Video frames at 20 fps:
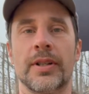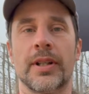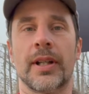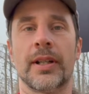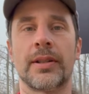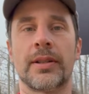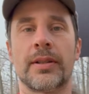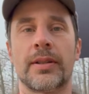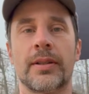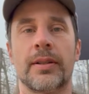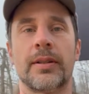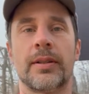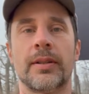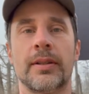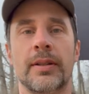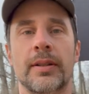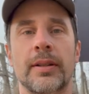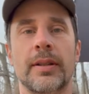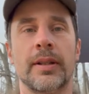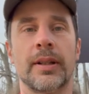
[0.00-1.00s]
huts,
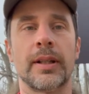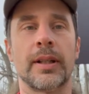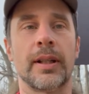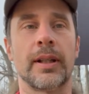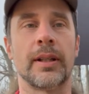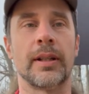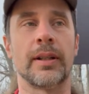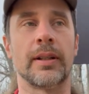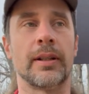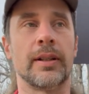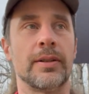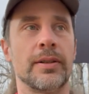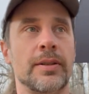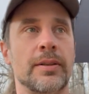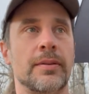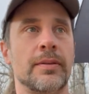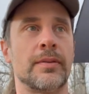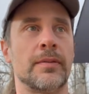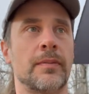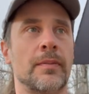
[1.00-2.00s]
and there's
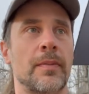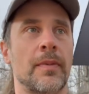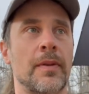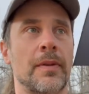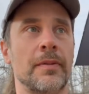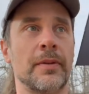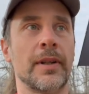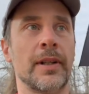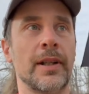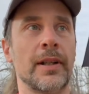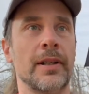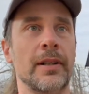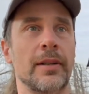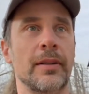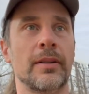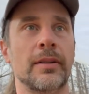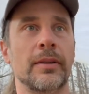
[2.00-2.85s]
3